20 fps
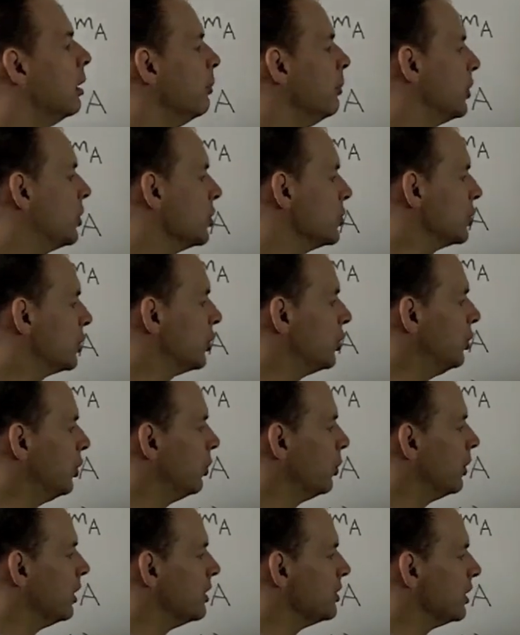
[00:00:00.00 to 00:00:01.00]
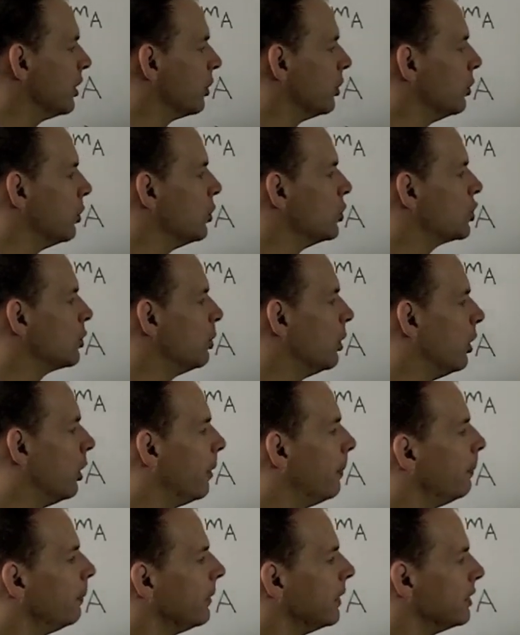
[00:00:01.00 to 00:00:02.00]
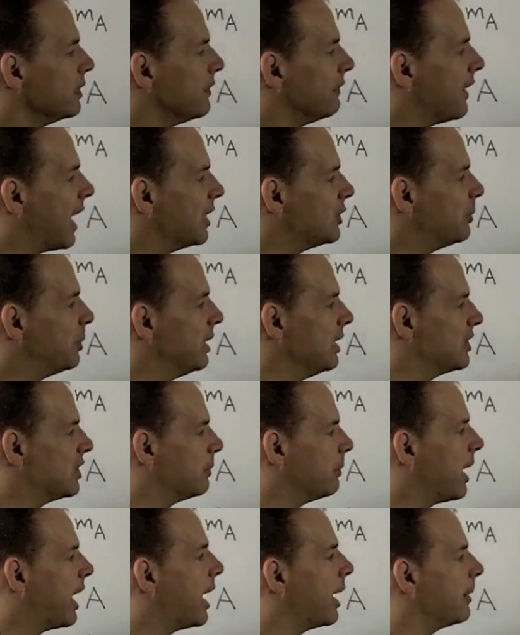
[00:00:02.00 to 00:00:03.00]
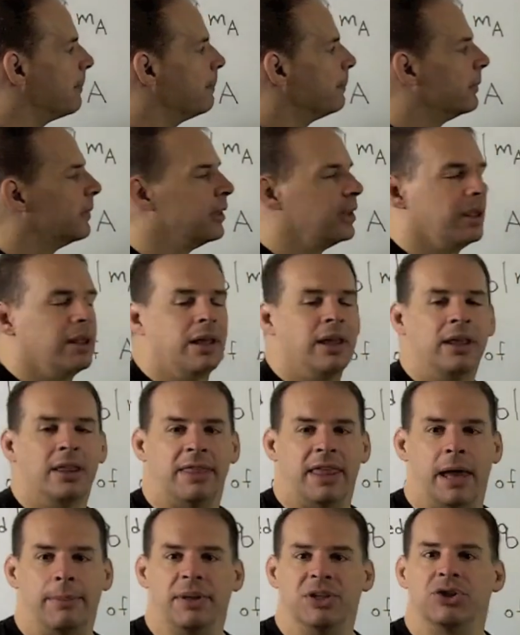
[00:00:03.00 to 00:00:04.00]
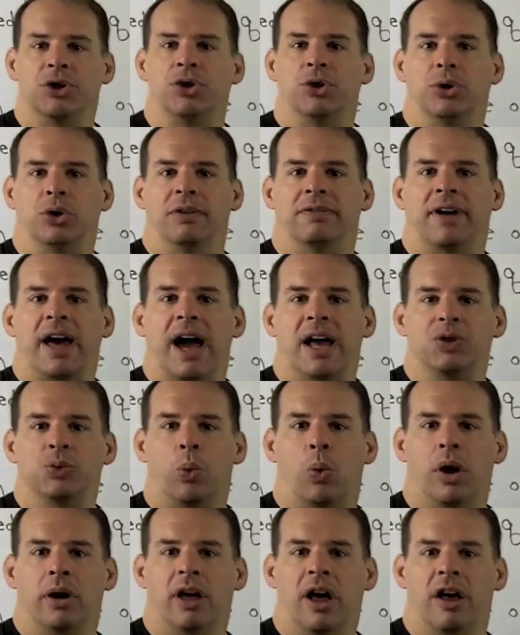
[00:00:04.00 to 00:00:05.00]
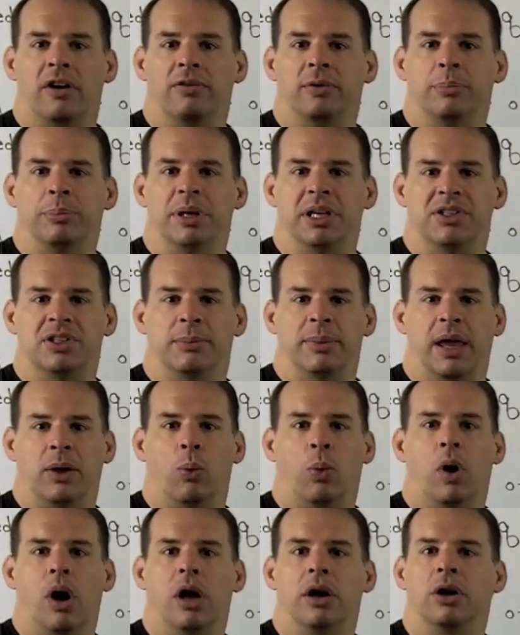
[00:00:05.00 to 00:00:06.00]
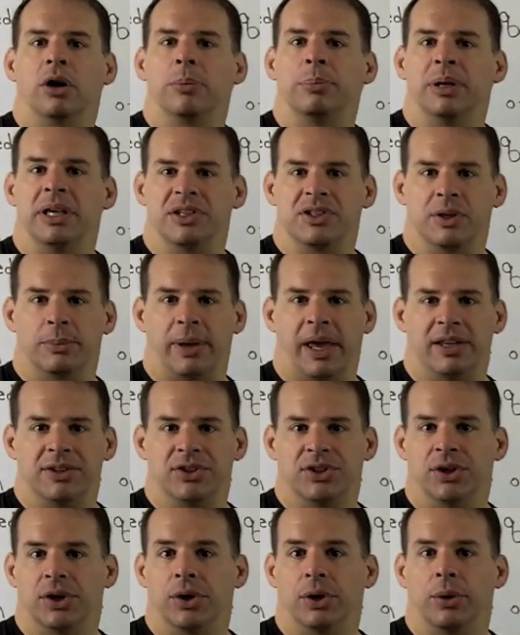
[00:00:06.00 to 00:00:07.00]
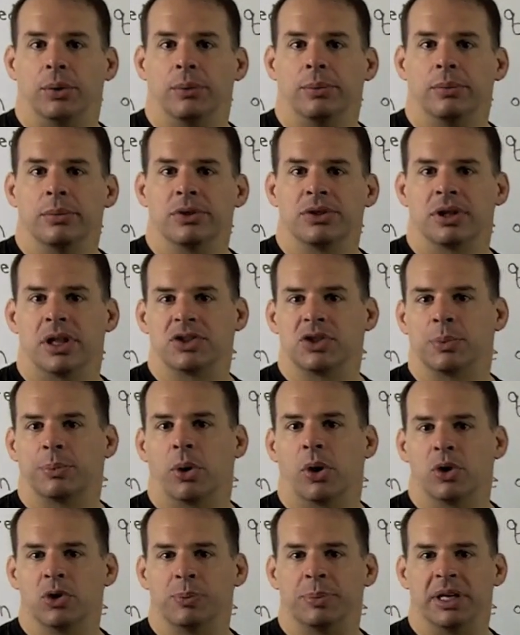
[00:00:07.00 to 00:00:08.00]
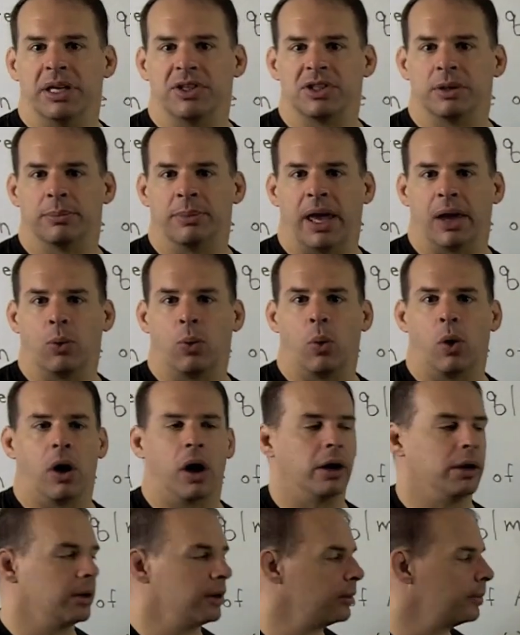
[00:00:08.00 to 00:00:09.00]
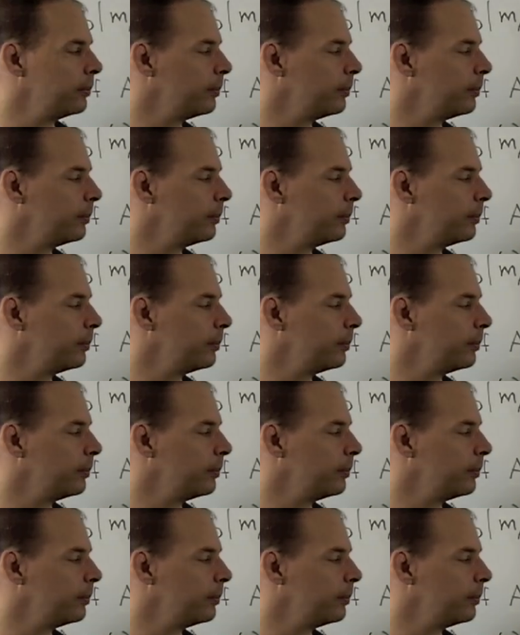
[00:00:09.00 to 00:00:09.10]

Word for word: Because Q is irreducible and divides P sub A, that means Q divides one of P sub A1 or P sub A2. So let's suppose P sub A1.